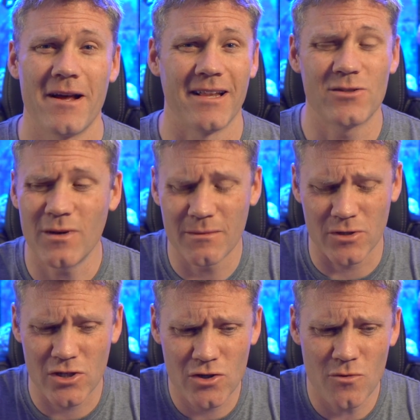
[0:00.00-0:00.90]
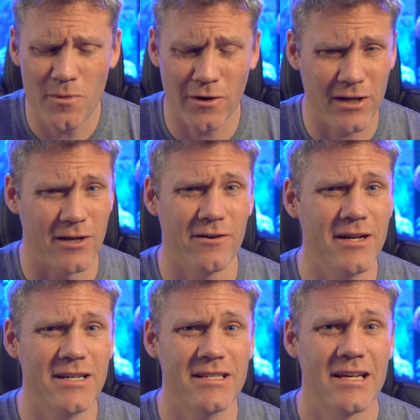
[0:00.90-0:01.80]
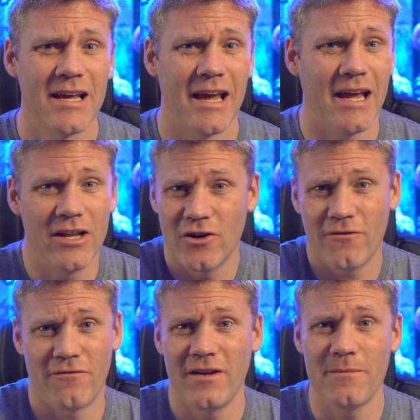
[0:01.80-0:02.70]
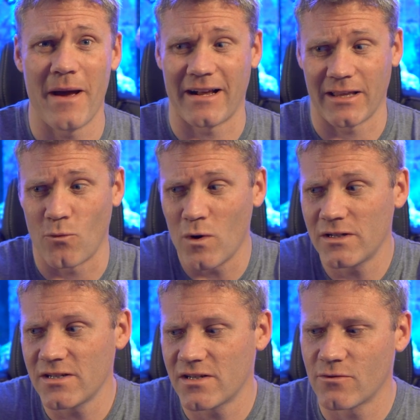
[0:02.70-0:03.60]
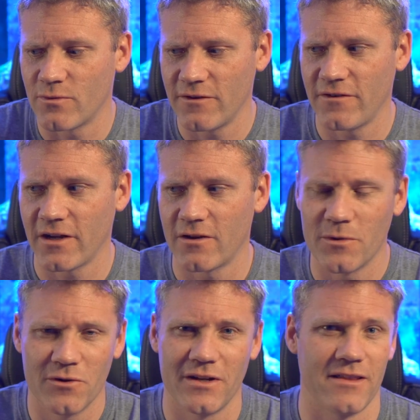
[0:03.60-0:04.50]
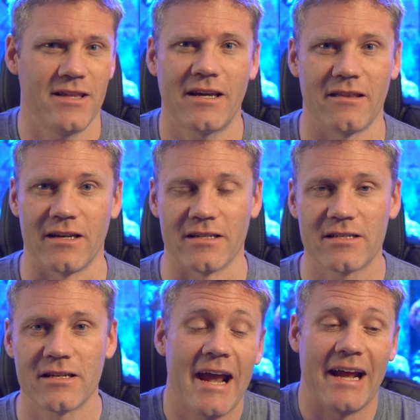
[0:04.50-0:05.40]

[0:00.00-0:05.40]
That's why I'm super curious in your feedback. Like, what does the reefing community think of this?